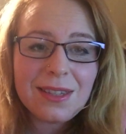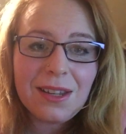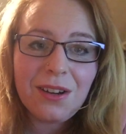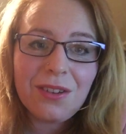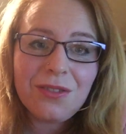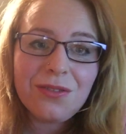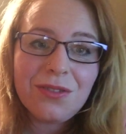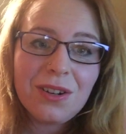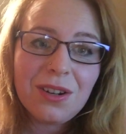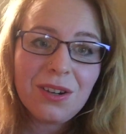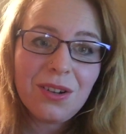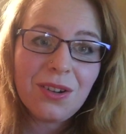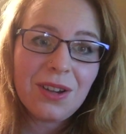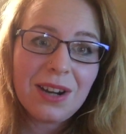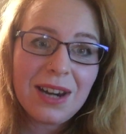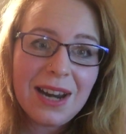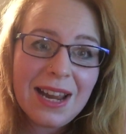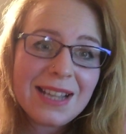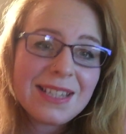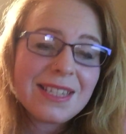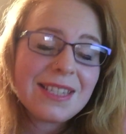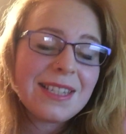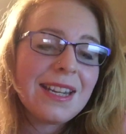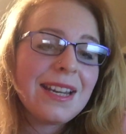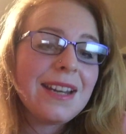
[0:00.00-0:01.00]
they're often long
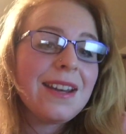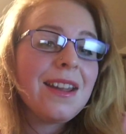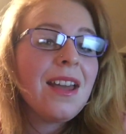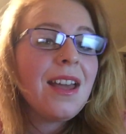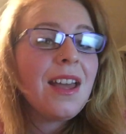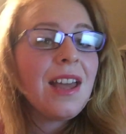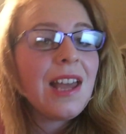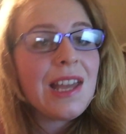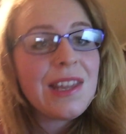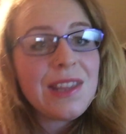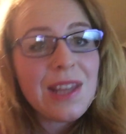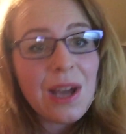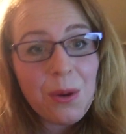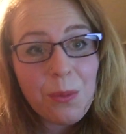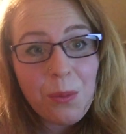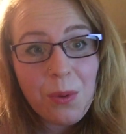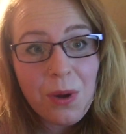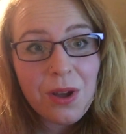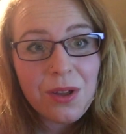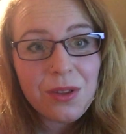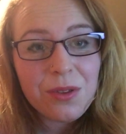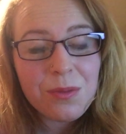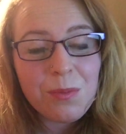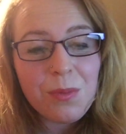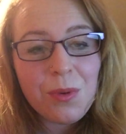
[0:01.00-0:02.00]
lasting, they're
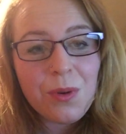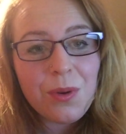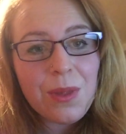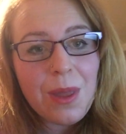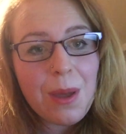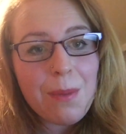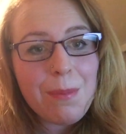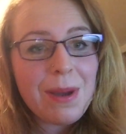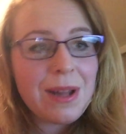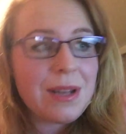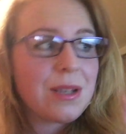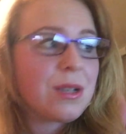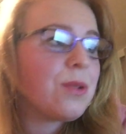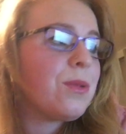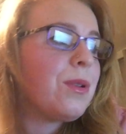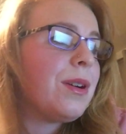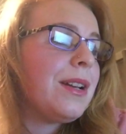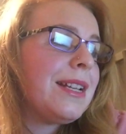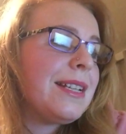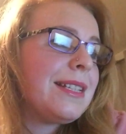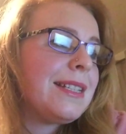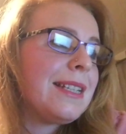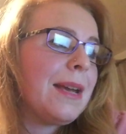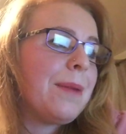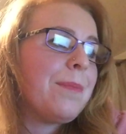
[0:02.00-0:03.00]
worth more, they're better
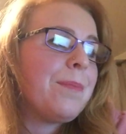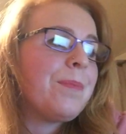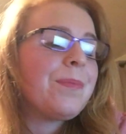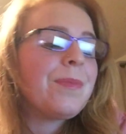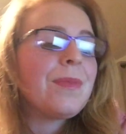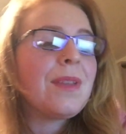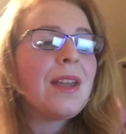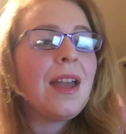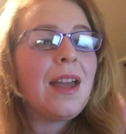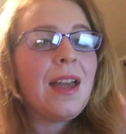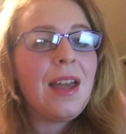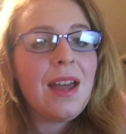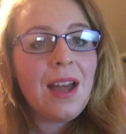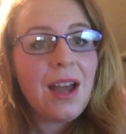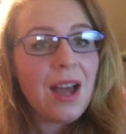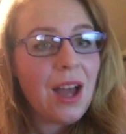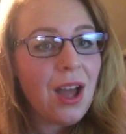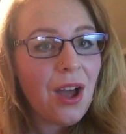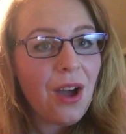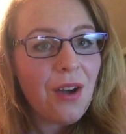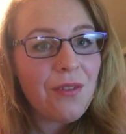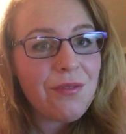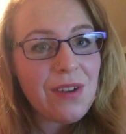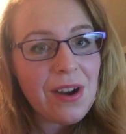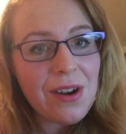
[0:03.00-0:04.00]
quality.
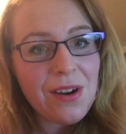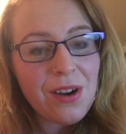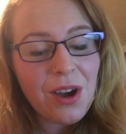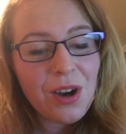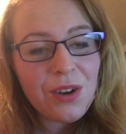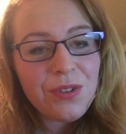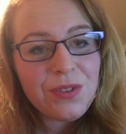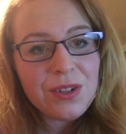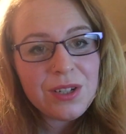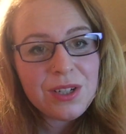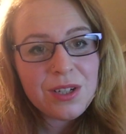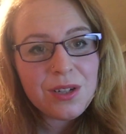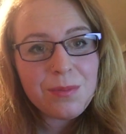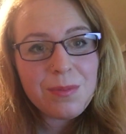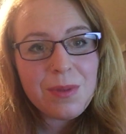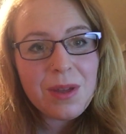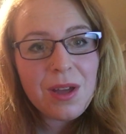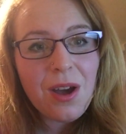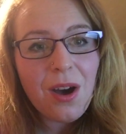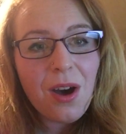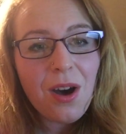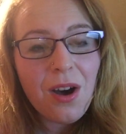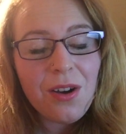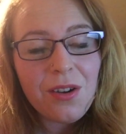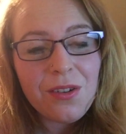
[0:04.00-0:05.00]
Very often you'll
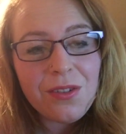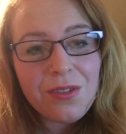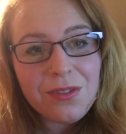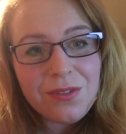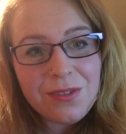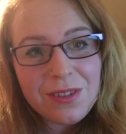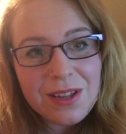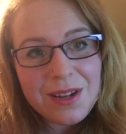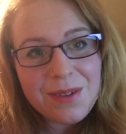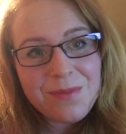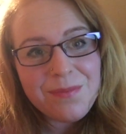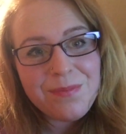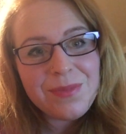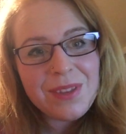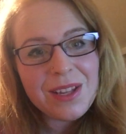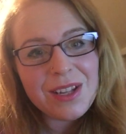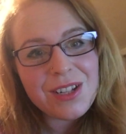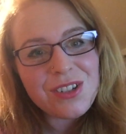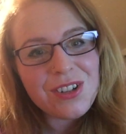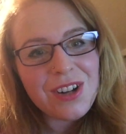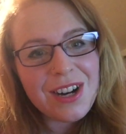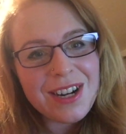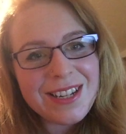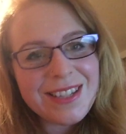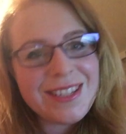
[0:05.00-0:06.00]
be off them, they'll
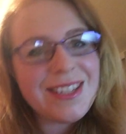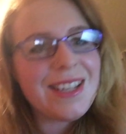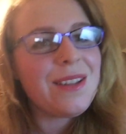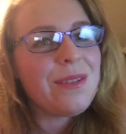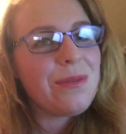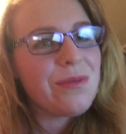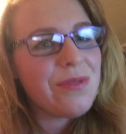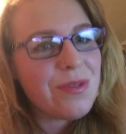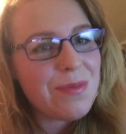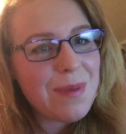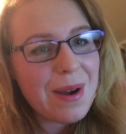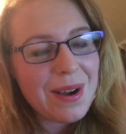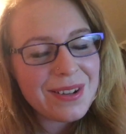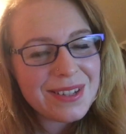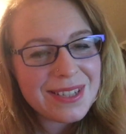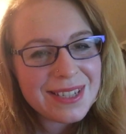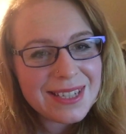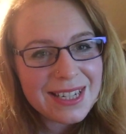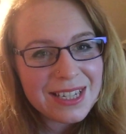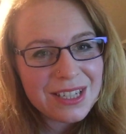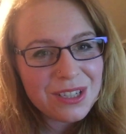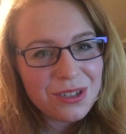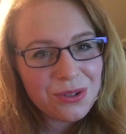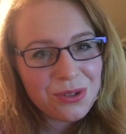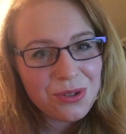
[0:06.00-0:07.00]
try and sell them for about
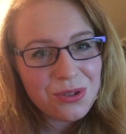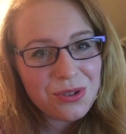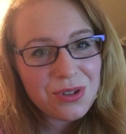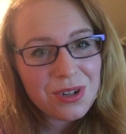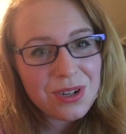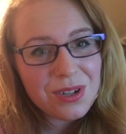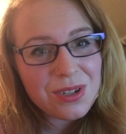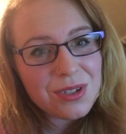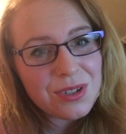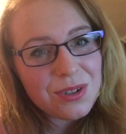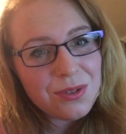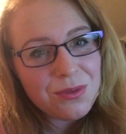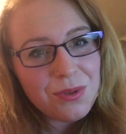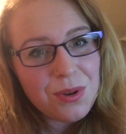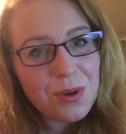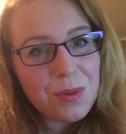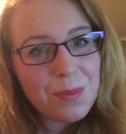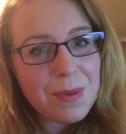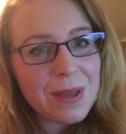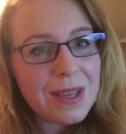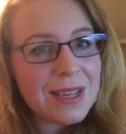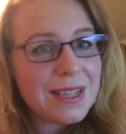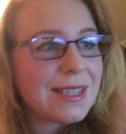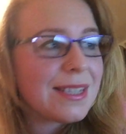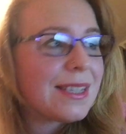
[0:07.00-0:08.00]
600
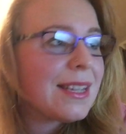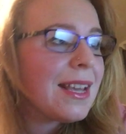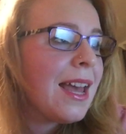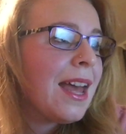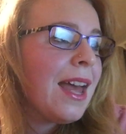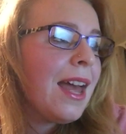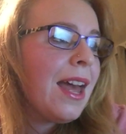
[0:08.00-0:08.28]
rupees.